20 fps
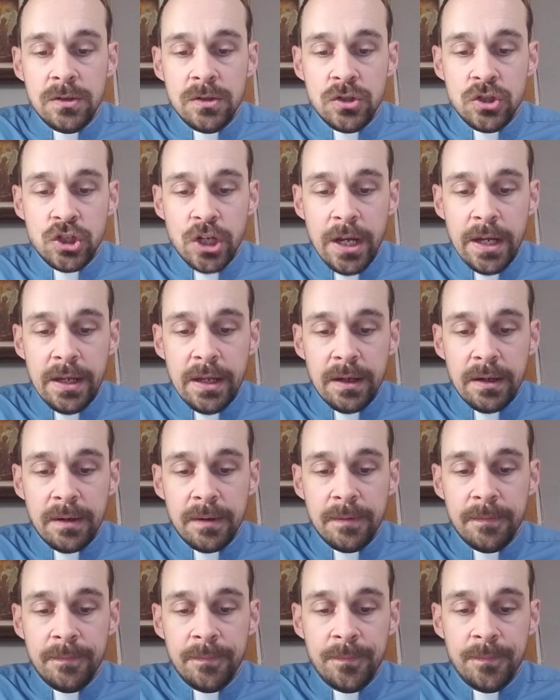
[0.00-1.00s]
Jachin,
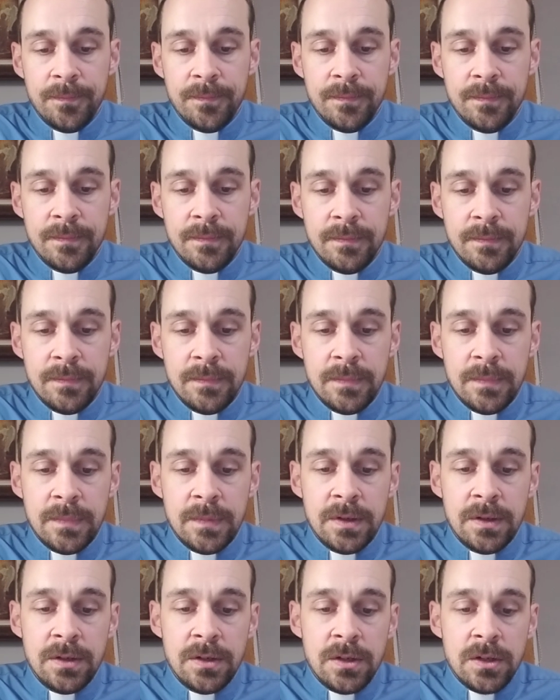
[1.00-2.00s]

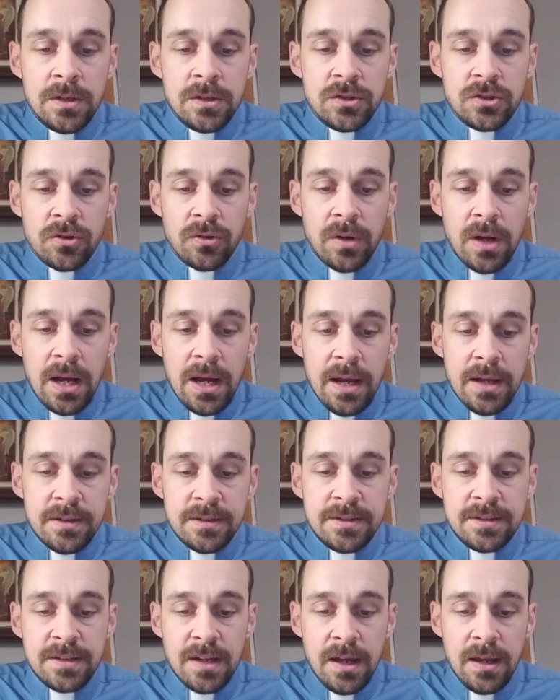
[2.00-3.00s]
Sarai,
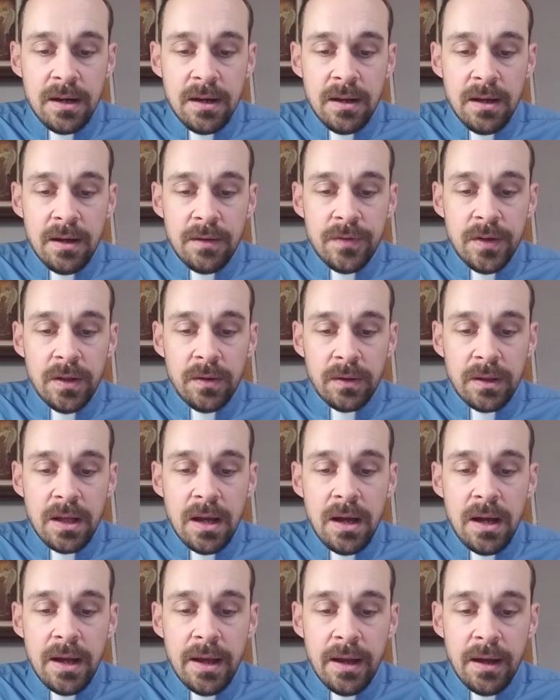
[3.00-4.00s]
son of
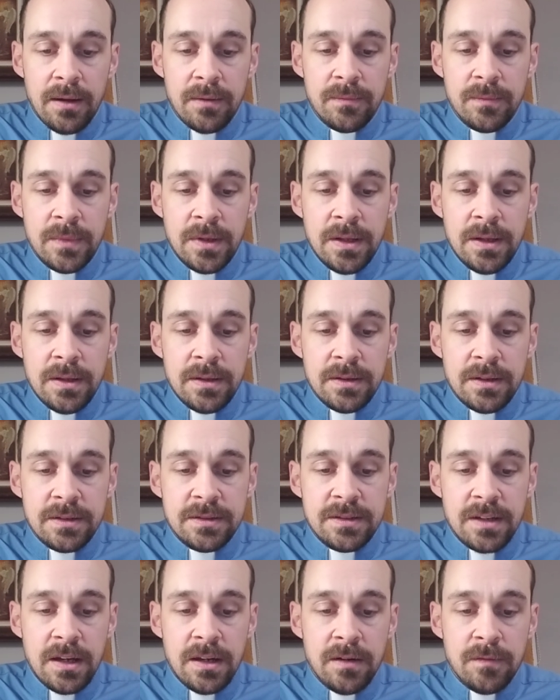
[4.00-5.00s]
Hilkiah, the
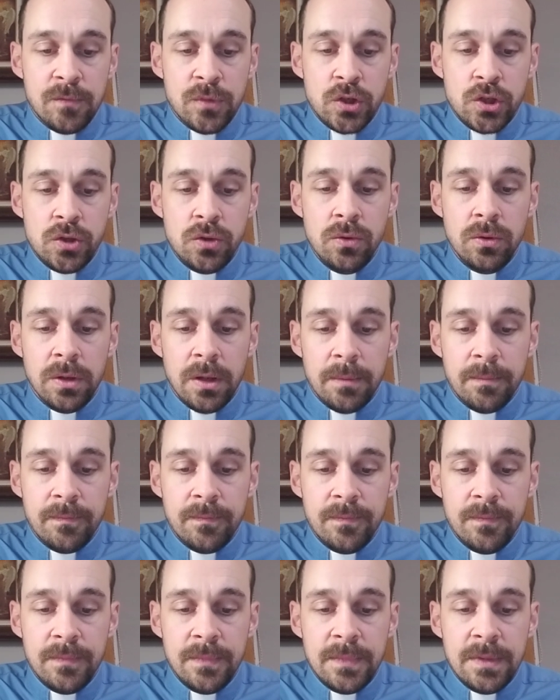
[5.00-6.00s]
son of Meshulam,
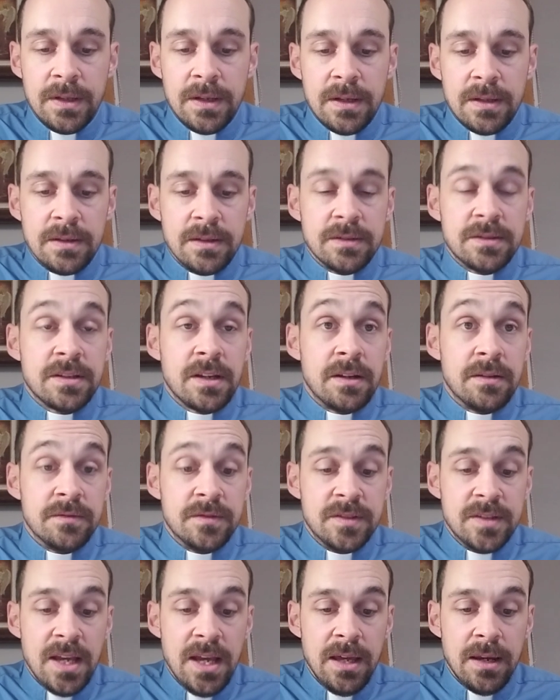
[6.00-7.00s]
the son of
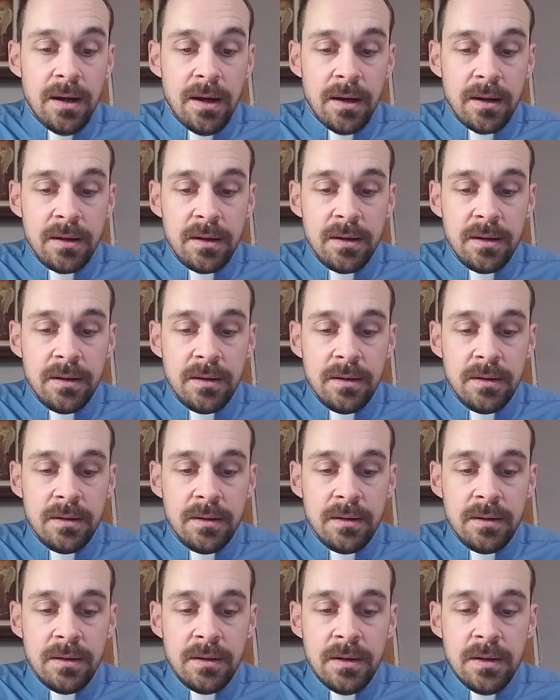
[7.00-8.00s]
Zadok,
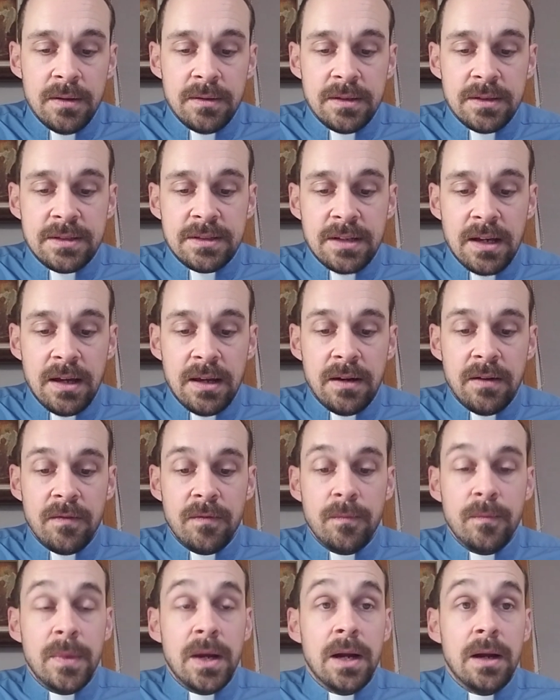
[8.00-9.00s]
the son of
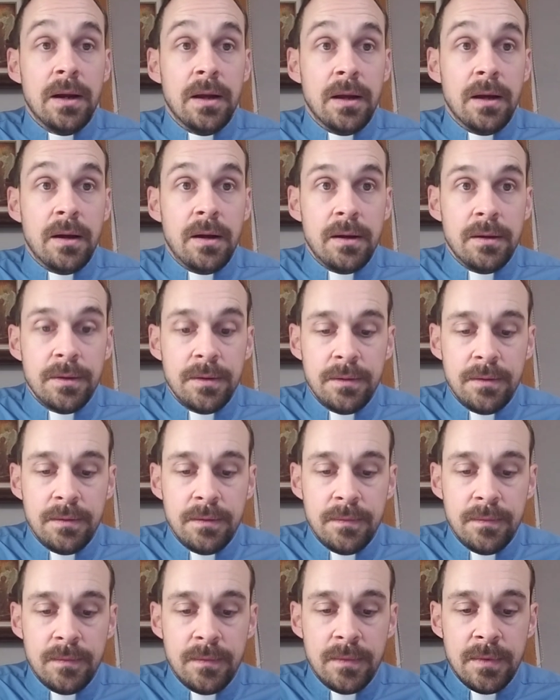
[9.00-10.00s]
Merioth,
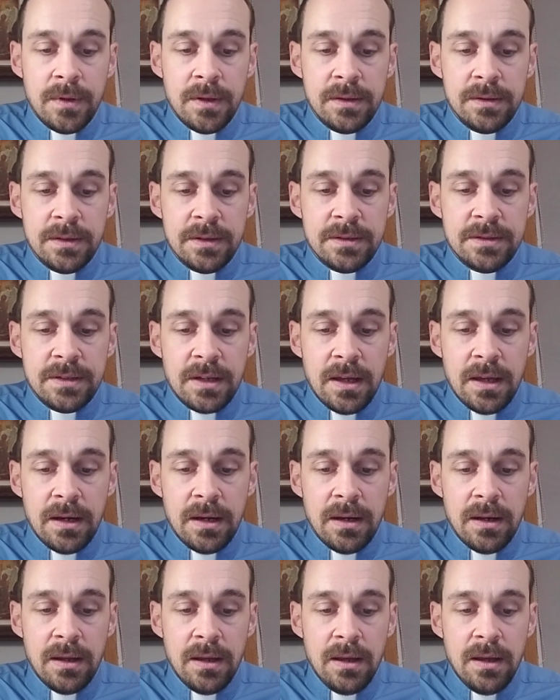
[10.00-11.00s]
the
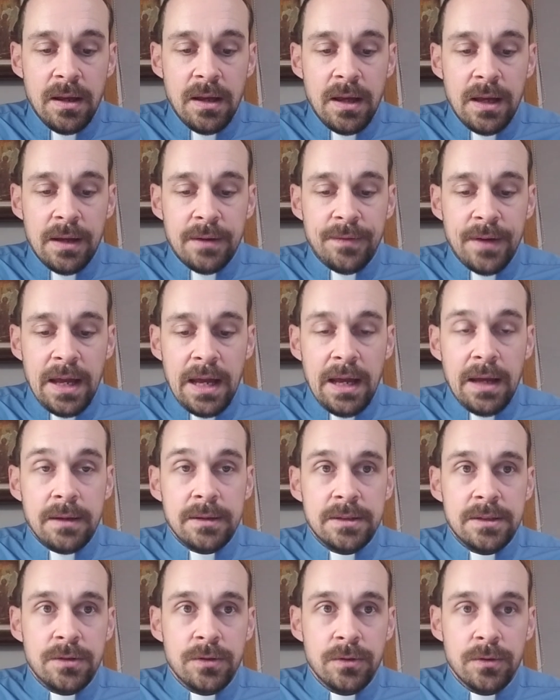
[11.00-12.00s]
son of
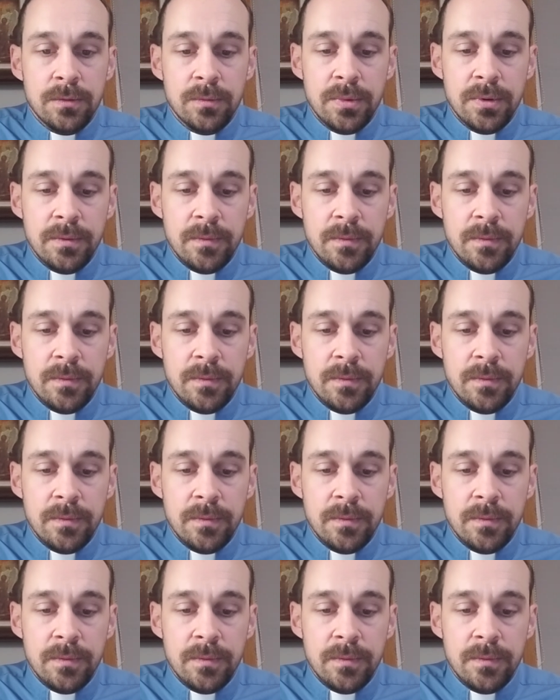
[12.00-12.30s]
Ahitub,